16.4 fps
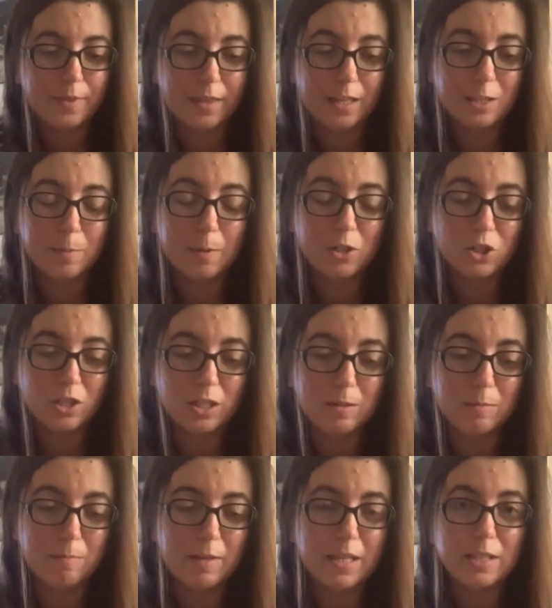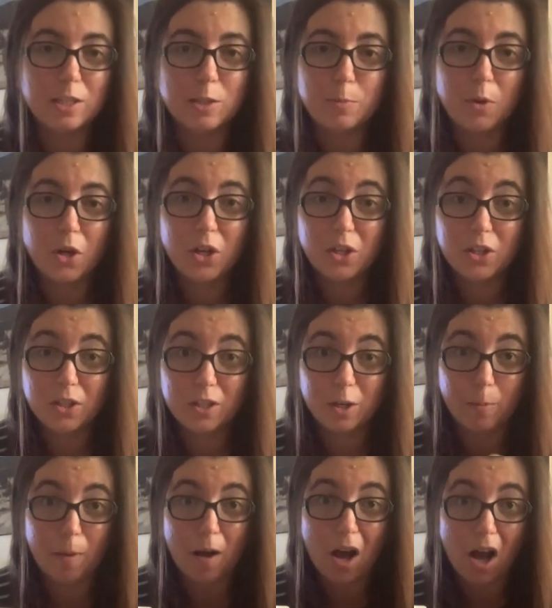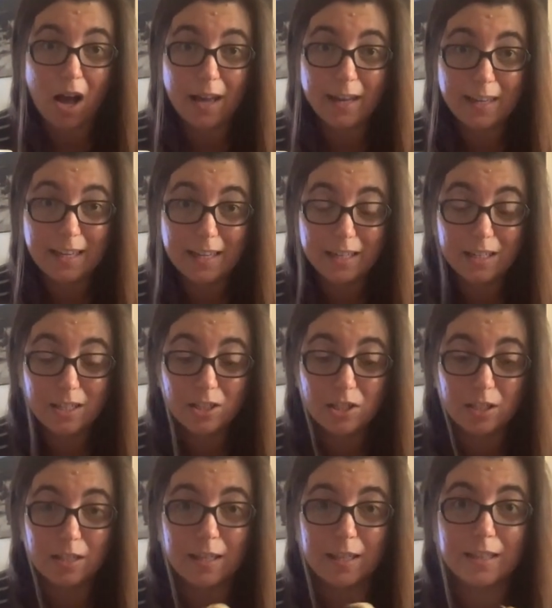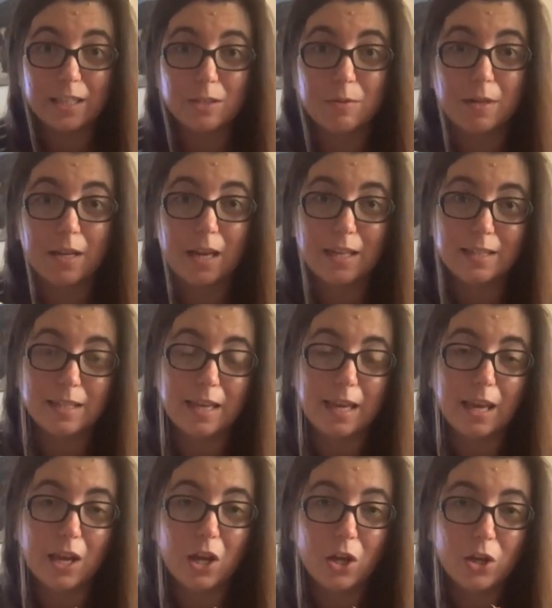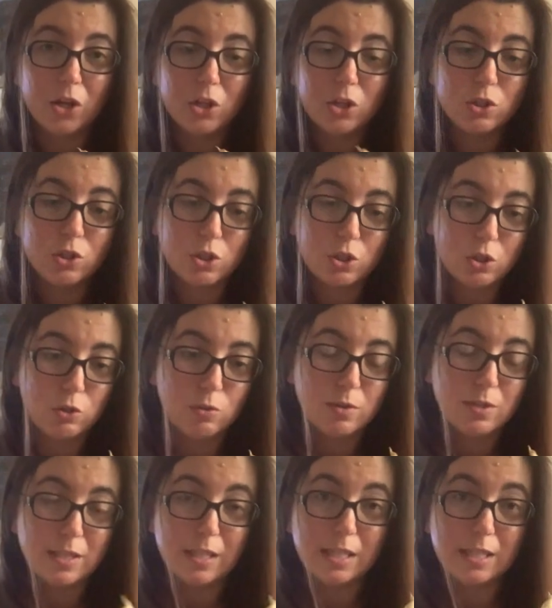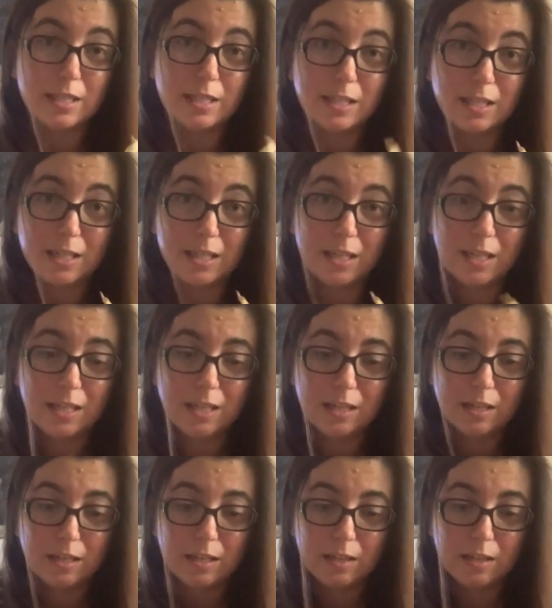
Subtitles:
especially in beans, per little pod here. So like this one has like 2 seeds in it.